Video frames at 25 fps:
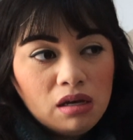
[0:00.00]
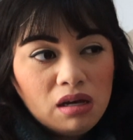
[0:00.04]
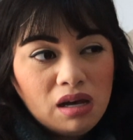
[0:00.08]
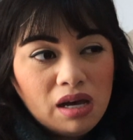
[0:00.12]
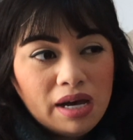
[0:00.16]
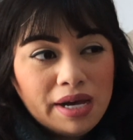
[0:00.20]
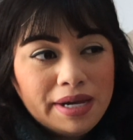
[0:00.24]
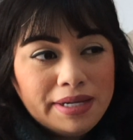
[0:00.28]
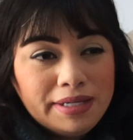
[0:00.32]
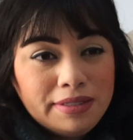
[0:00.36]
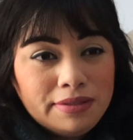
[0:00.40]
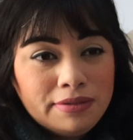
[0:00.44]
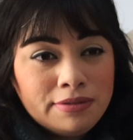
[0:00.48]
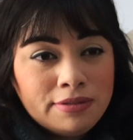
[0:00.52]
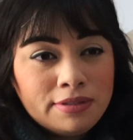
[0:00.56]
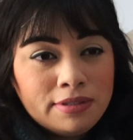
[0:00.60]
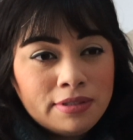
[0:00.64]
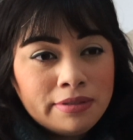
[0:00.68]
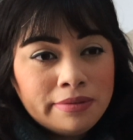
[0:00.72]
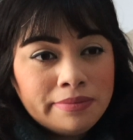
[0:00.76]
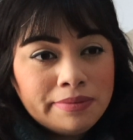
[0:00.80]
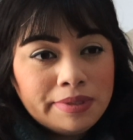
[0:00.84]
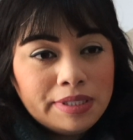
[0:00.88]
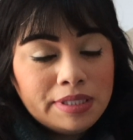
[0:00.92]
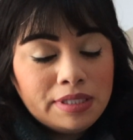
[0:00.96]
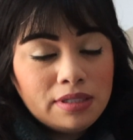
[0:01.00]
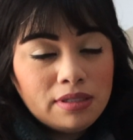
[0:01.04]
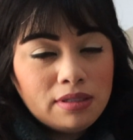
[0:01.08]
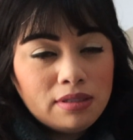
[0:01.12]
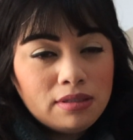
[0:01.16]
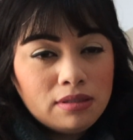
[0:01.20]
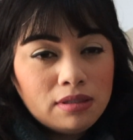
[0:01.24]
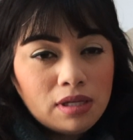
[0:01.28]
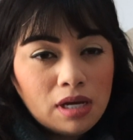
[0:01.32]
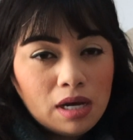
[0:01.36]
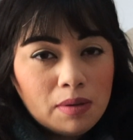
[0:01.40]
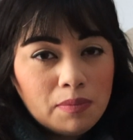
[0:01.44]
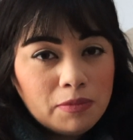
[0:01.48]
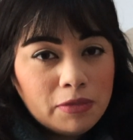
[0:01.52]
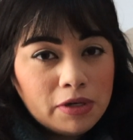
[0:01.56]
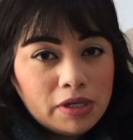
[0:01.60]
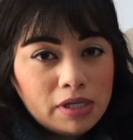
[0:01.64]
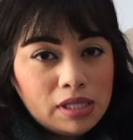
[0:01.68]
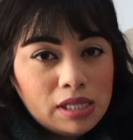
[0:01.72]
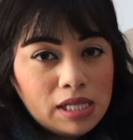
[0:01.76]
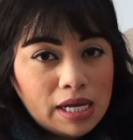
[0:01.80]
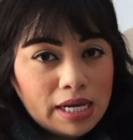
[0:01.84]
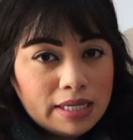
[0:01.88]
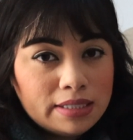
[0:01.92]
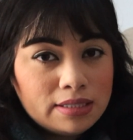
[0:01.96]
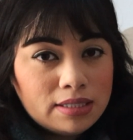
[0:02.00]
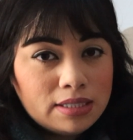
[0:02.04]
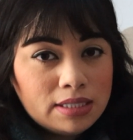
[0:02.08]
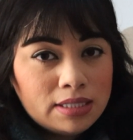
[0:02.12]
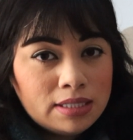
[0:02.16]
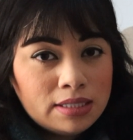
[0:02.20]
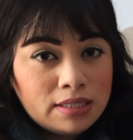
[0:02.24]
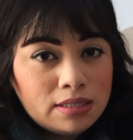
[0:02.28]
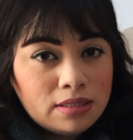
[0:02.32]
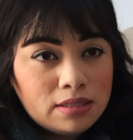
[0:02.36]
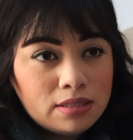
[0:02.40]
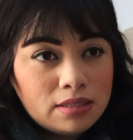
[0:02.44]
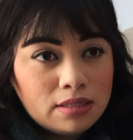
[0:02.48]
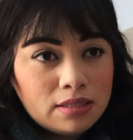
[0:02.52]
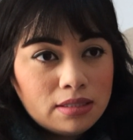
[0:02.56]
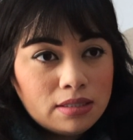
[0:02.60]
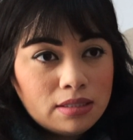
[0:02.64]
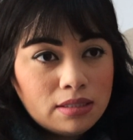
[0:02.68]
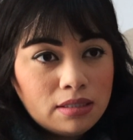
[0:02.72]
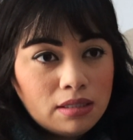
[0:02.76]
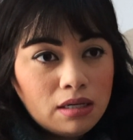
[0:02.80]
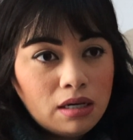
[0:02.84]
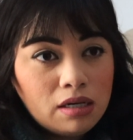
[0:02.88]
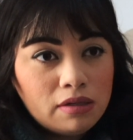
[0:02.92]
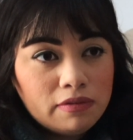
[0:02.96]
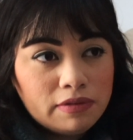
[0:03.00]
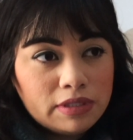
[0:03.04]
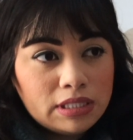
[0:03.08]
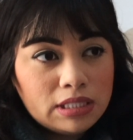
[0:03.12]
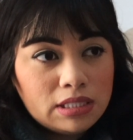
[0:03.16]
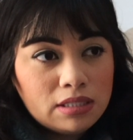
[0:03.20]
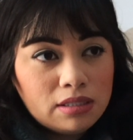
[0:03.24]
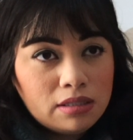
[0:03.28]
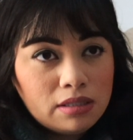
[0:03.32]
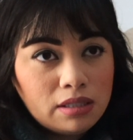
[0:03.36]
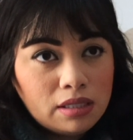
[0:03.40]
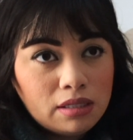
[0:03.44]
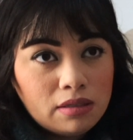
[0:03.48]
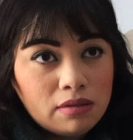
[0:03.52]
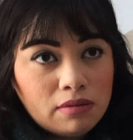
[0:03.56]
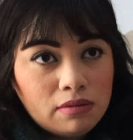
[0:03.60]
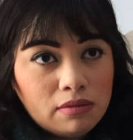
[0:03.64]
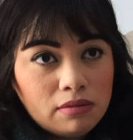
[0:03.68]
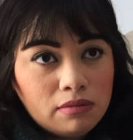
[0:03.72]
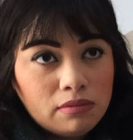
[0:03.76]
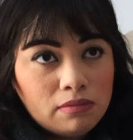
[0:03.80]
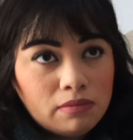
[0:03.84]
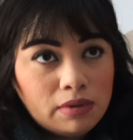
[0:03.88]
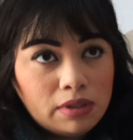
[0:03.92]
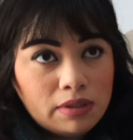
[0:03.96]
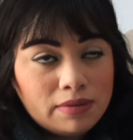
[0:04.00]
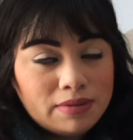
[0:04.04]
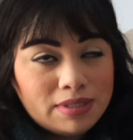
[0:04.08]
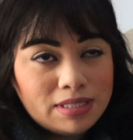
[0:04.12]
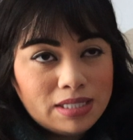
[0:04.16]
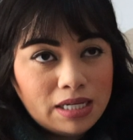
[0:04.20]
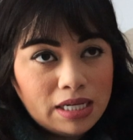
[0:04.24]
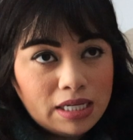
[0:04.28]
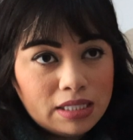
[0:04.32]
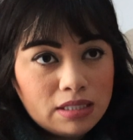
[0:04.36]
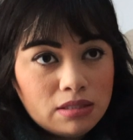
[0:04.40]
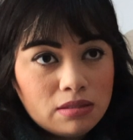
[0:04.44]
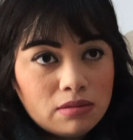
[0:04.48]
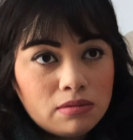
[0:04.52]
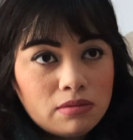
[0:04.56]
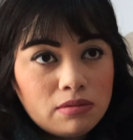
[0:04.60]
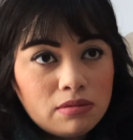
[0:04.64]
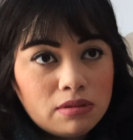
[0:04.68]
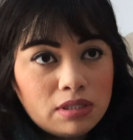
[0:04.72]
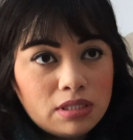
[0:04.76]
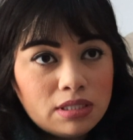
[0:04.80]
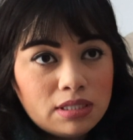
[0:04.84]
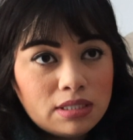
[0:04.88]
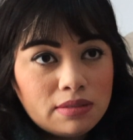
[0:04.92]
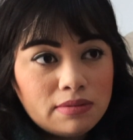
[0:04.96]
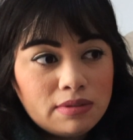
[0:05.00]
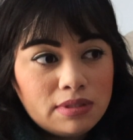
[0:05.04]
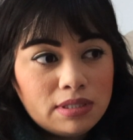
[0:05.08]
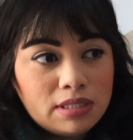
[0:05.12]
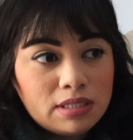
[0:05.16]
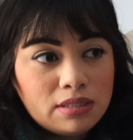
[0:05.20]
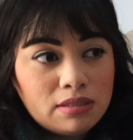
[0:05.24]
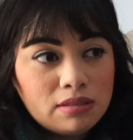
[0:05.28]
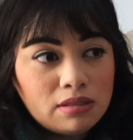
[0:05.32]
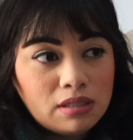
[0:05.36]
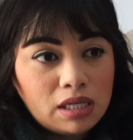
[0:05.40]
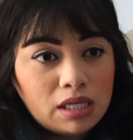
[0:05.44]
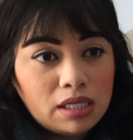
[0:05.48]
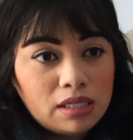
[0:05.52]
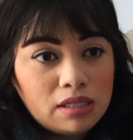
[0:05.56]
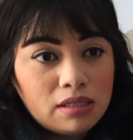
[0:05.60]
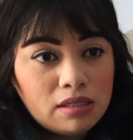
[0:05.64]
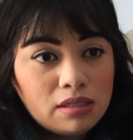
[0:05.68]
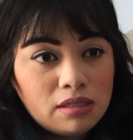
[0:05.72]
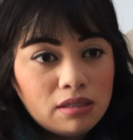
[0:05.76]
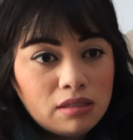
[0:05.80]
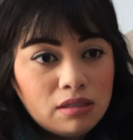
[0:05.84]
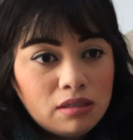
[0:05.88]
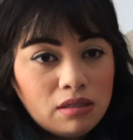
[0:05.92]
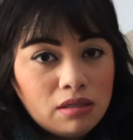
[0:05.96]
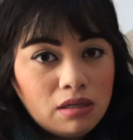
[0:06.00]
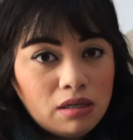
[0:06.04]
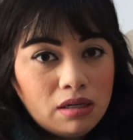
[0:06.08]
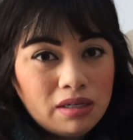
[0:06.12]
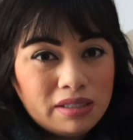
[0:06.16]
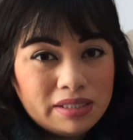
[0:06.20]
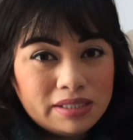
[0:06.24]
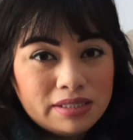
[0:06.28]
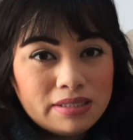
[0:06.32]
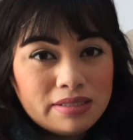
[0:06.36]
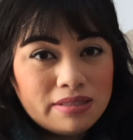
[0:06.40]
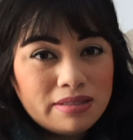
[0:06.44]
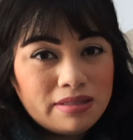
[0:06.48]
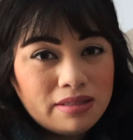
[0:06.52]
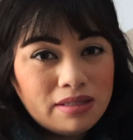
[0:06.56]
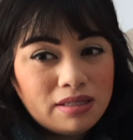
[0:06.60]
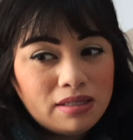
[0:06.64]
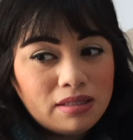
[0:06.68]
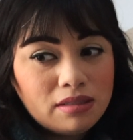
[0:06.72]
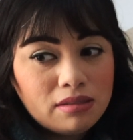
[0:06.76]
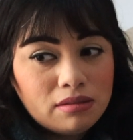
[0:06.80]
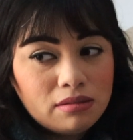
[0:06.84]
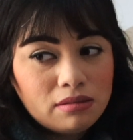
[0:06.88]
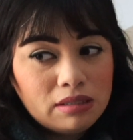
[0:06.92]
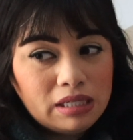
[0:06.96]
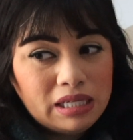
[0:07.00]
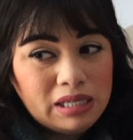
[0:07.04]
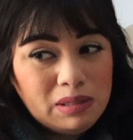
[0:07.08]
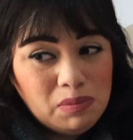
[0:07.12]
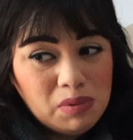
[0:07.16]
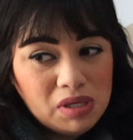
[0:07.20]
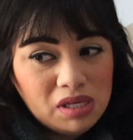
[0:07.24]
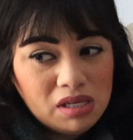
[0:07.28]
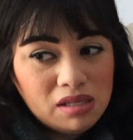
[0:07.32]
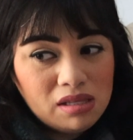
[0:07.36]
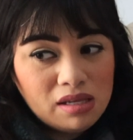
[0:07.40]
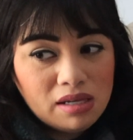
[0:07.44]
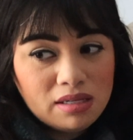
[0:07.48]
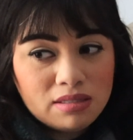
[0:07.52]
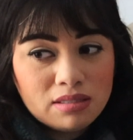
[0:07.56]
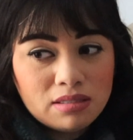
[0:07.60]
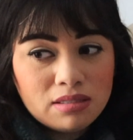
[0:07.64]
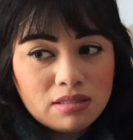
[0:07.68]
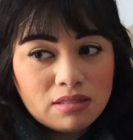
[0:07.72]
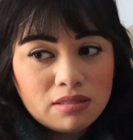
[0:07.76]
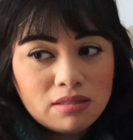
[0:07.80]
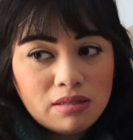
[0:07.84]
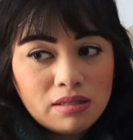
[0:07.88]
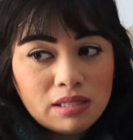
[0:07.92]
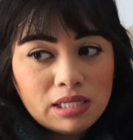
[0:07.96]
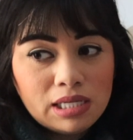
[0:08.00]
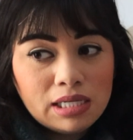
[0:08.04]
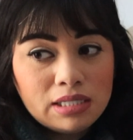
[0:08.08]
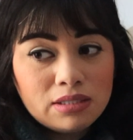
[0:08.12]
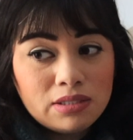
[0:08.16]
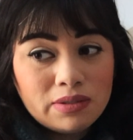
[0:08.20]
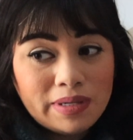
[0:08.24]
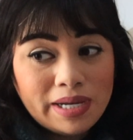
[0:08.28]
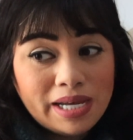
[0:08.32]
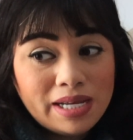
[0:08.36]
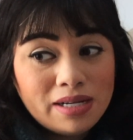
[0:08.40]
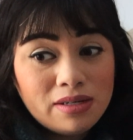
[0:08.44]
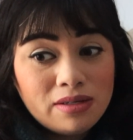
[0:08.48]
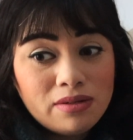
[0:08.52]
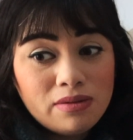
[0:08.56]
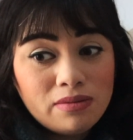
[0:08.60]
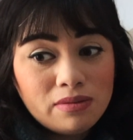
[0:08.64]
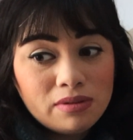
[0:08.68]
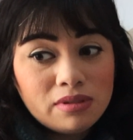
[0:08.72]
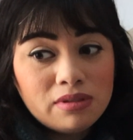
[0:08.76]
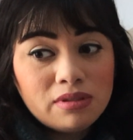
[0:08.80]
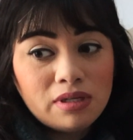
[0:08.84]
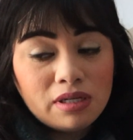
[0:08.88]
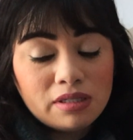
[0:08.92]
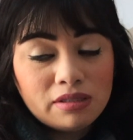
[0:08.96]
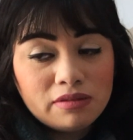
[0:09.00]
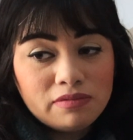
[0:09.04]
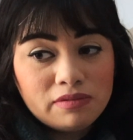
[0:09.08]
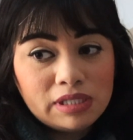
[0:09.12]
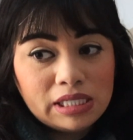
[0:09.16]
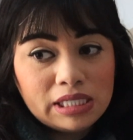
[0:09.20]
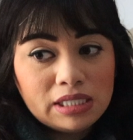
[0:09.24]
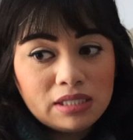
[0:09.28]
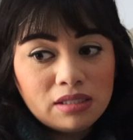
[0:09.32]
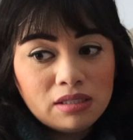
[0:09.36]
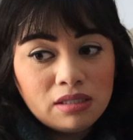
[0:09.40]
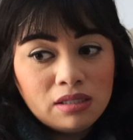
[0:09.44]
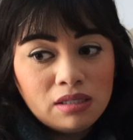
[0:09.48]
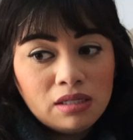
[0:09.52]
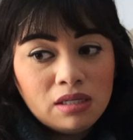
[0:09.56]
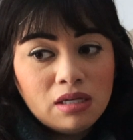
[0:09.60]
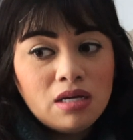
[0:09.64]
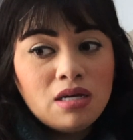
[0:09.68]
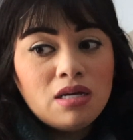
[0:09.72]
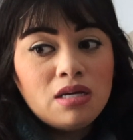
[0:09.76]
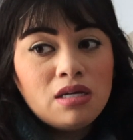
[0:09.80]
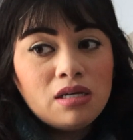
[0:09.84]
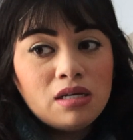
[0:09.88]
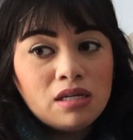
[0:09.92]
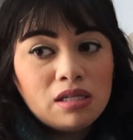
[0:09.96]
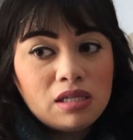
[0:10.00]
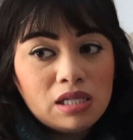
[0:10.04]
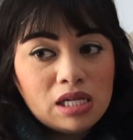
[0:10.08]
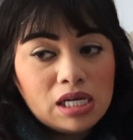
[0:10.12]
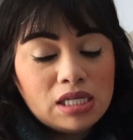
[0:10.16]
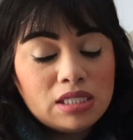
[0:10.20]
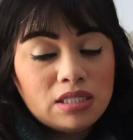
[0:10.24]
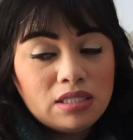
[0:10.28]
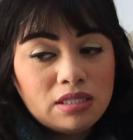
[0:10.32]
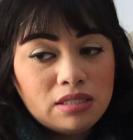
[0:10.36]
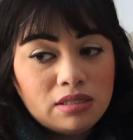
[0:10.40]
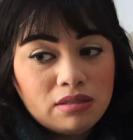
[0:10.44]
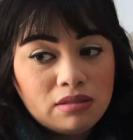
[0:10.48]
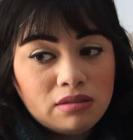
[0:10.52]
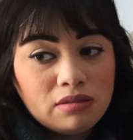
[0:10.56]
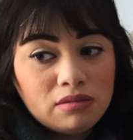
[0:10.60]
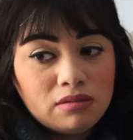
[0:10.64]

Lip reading: I used to read a lot more classics, obviously like when I was in high school, because I was in like honors and like AP classes and all that. So I had to do a lot of like classic,